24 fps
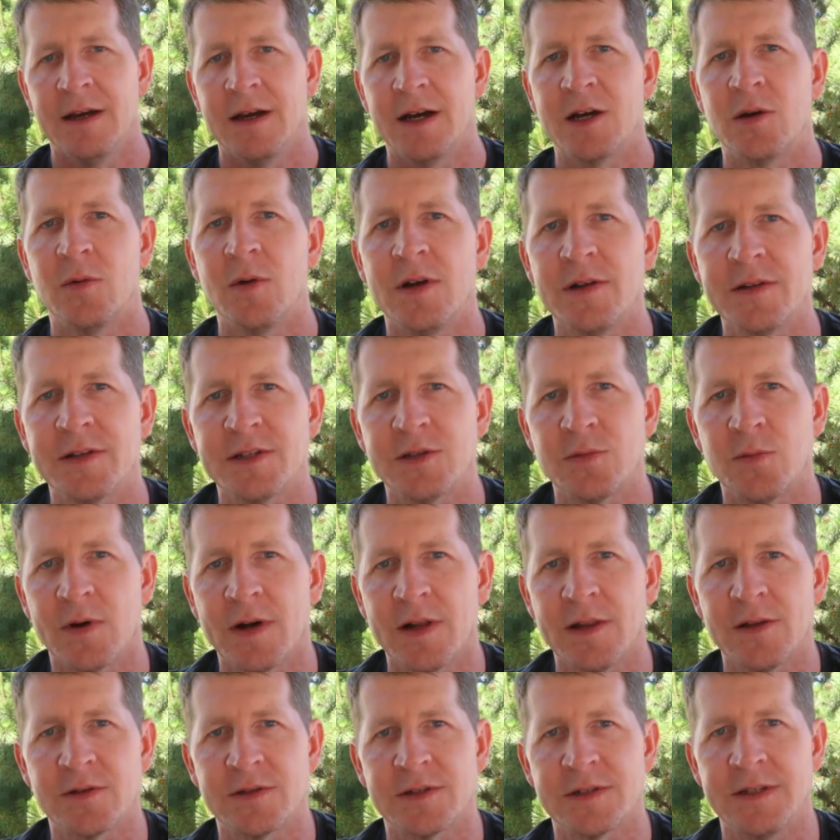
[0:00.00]
A quilt is
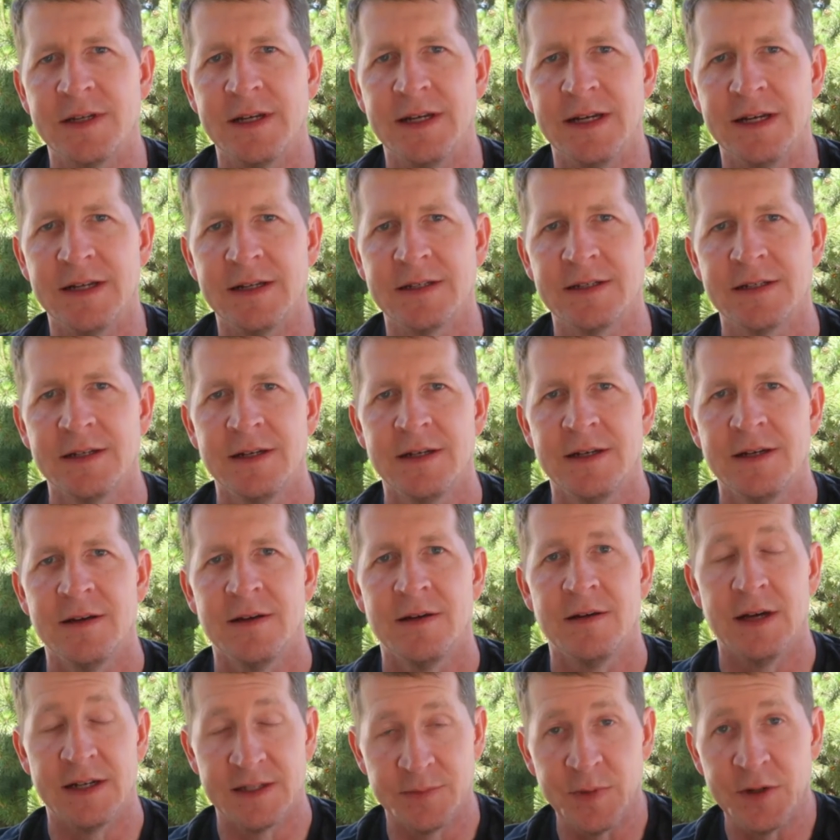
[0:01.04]
one of those things
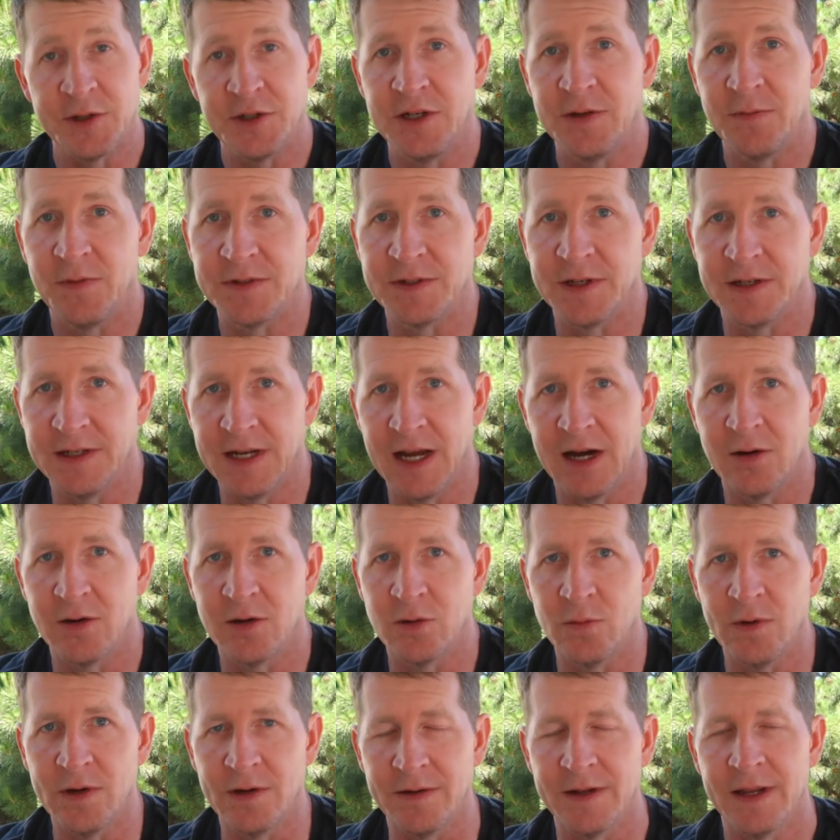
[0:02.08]
especially if it's a down
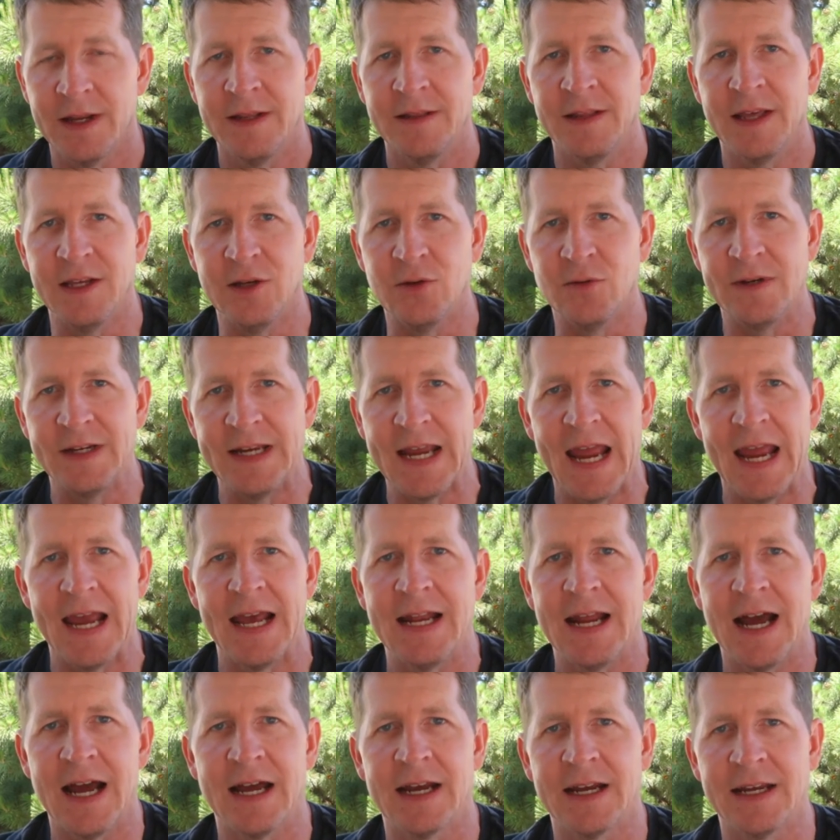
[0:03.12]
quilt, that you
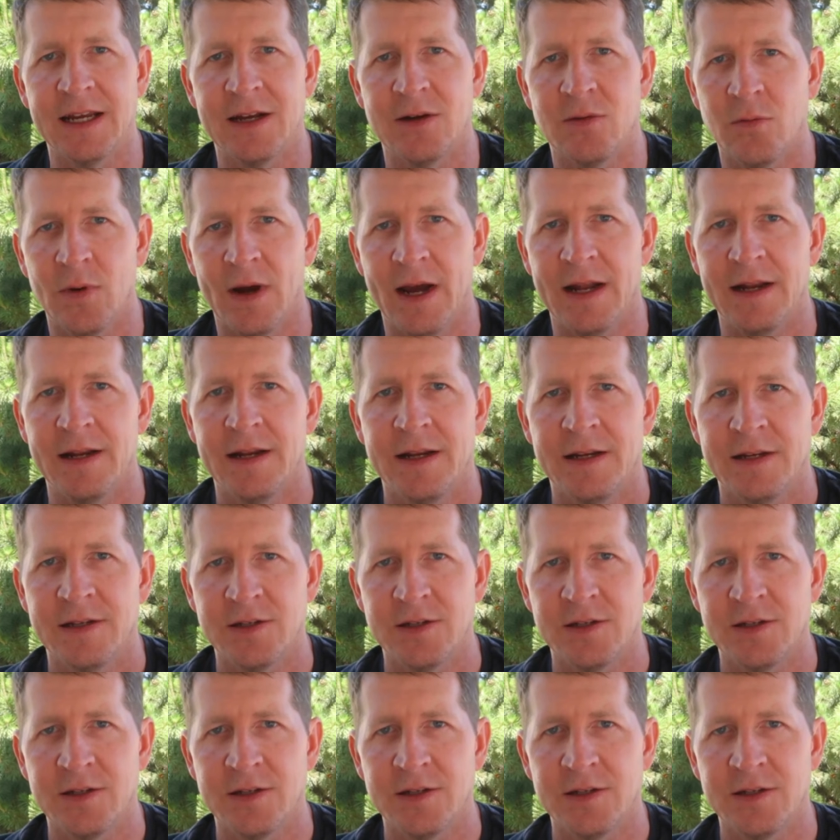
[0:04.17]
cannot get wet.